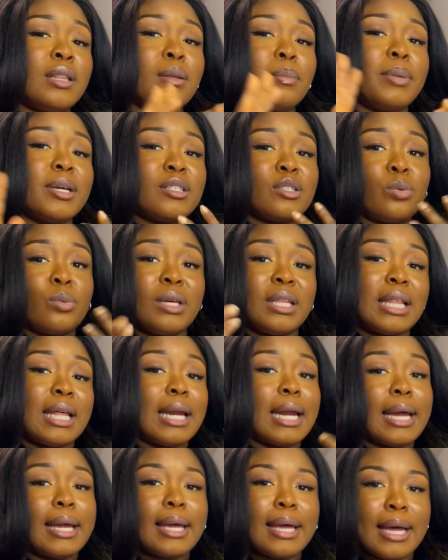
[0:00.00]
the best way
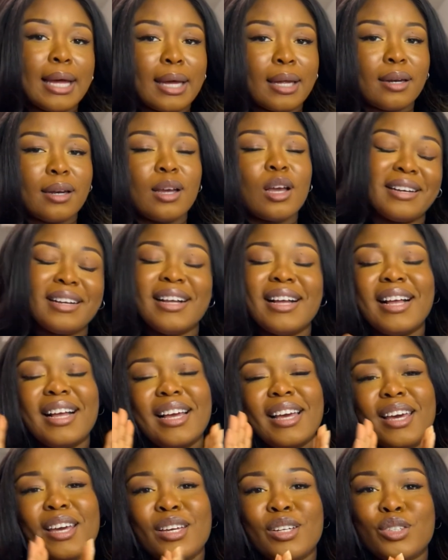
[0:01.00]
that I can.
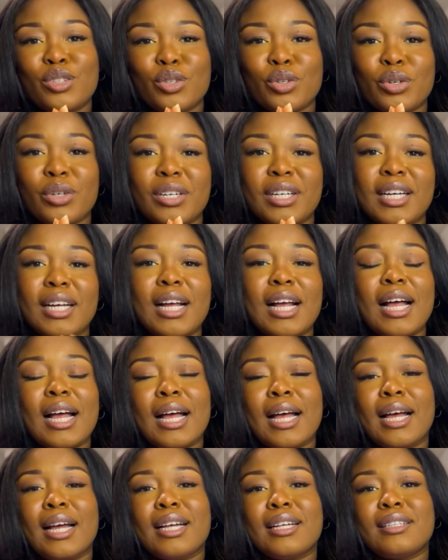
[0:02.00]
Enjoy,
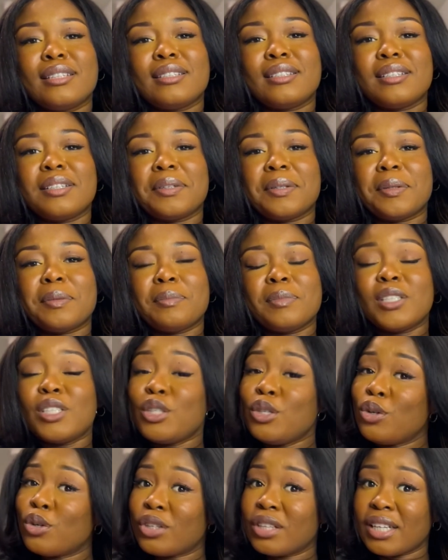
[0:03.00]
and see
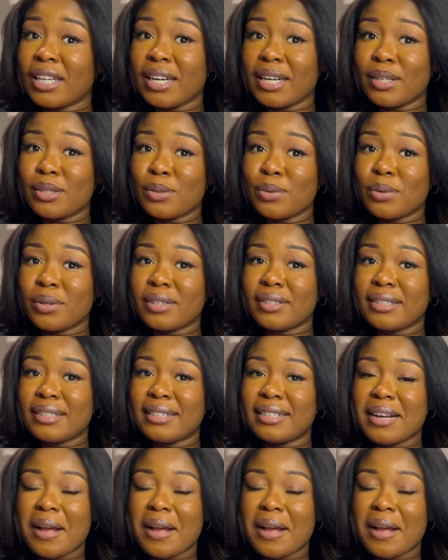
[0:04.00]
you on the next one.